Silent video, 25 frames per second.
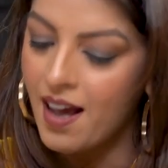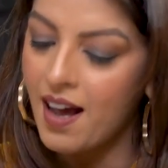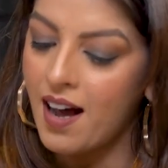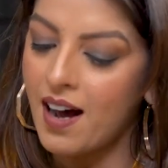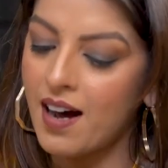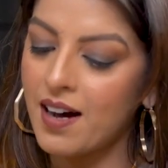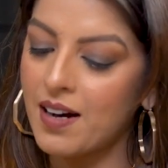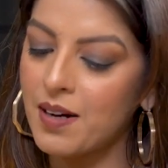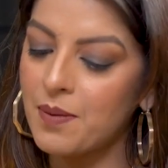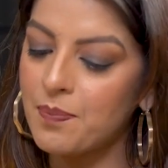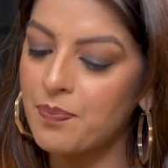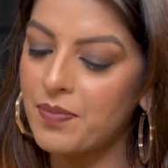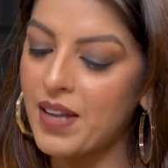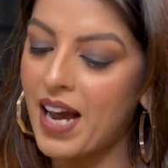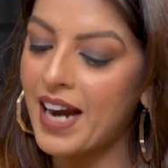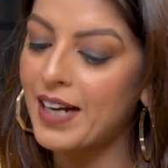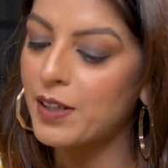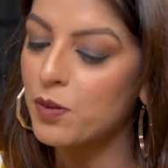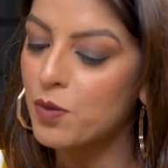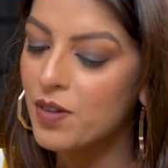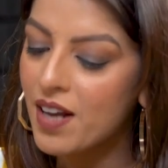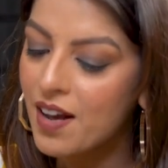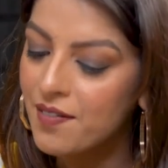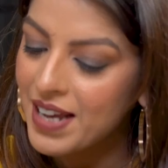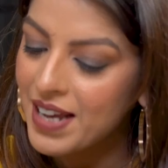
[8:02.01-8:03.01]
I
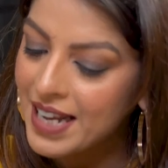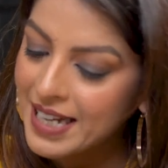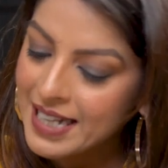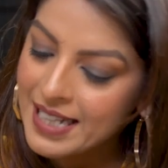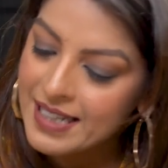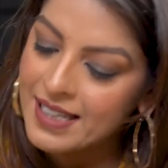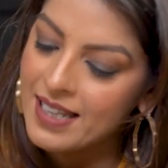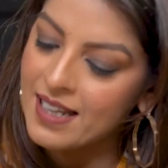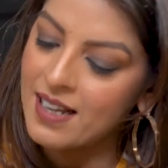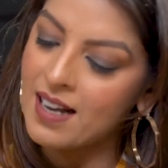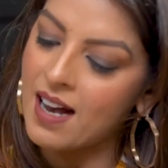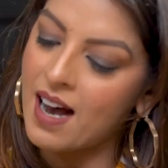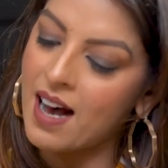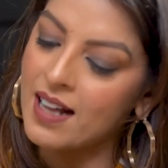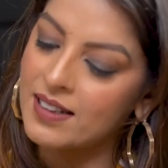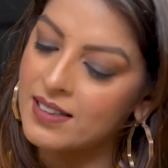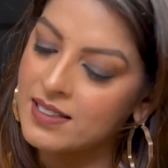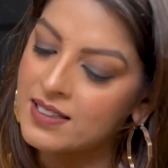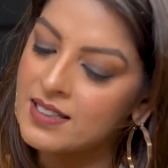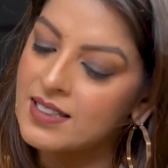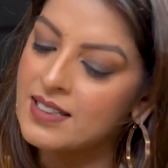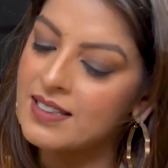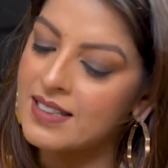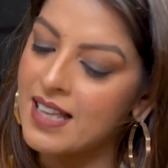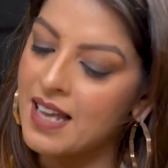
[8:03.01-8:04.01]
don't anything
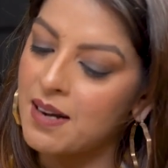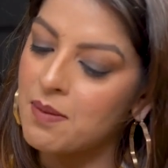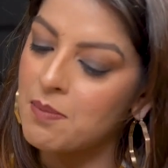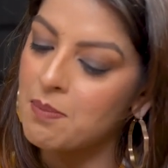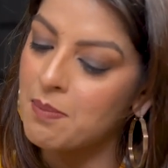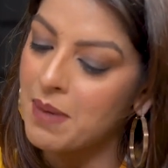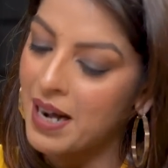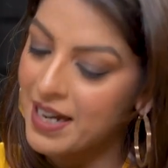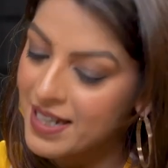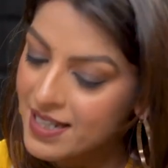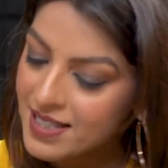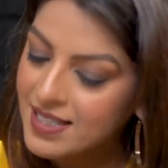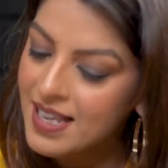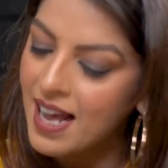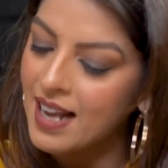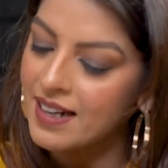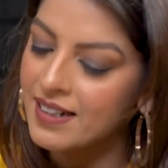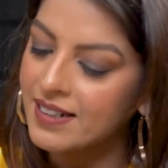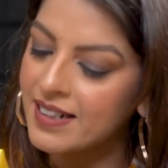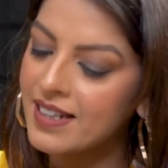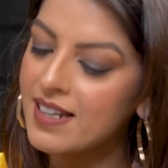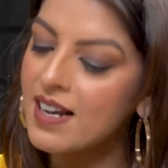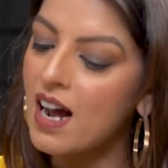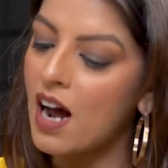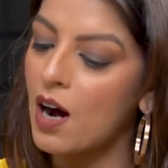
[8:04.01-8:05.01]
other than my
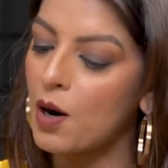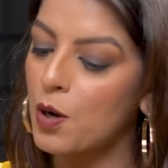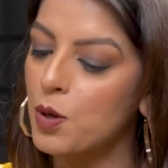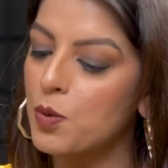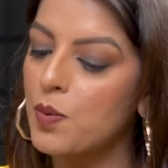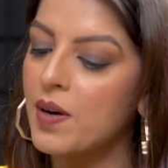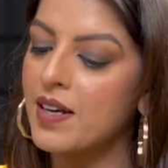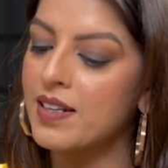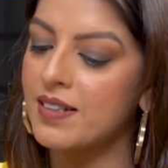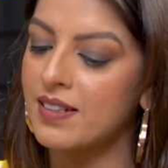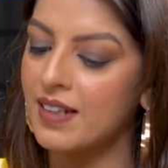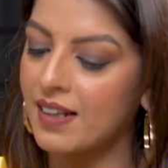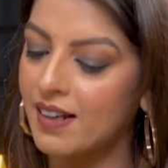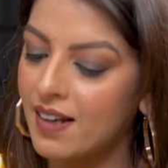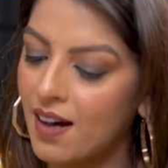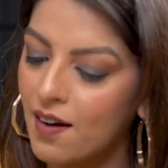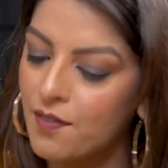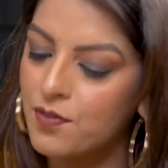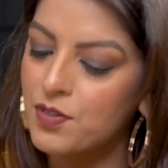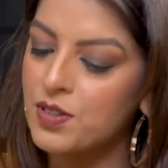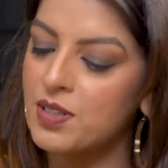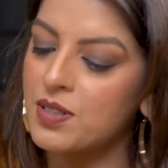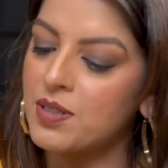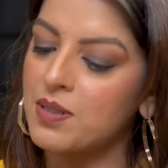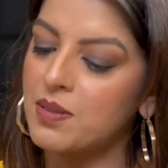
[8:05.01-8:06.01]
salary. How do I
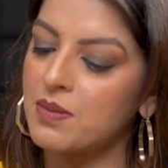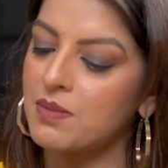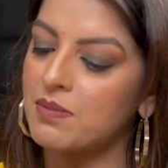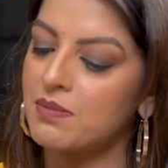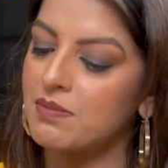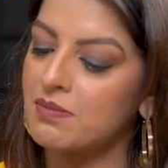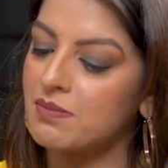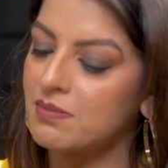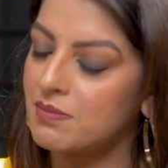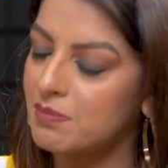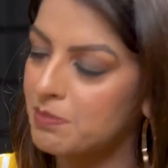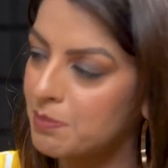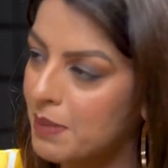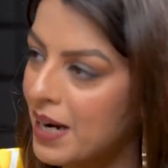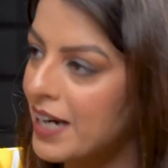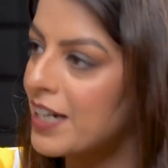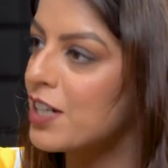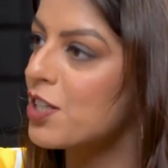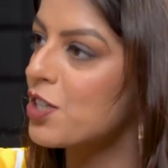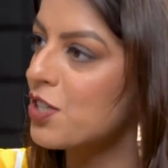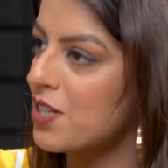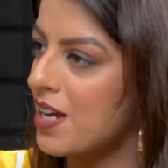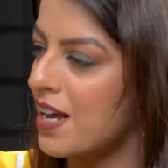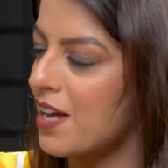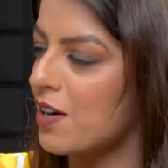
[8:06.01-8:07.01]
recover my
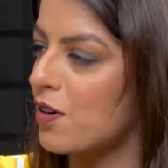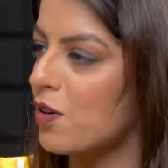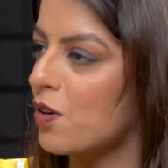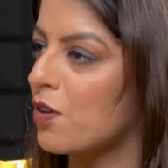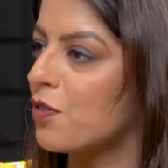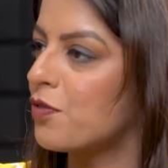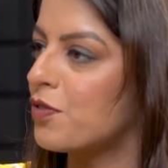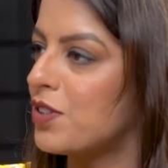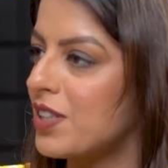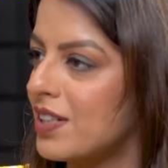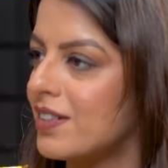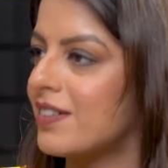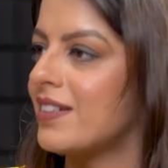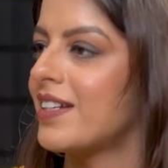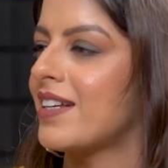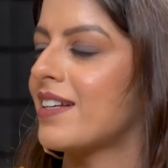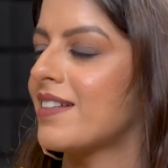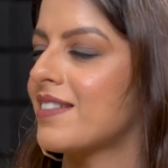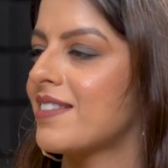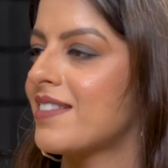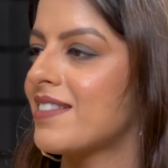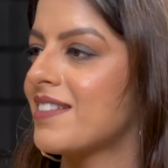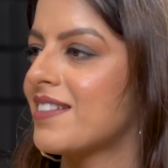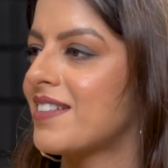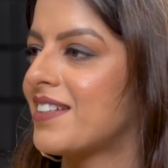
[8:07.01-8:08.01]
share of the
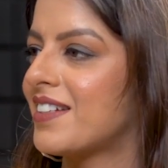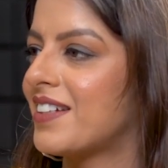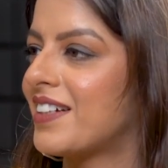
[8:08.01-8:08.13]
earnings?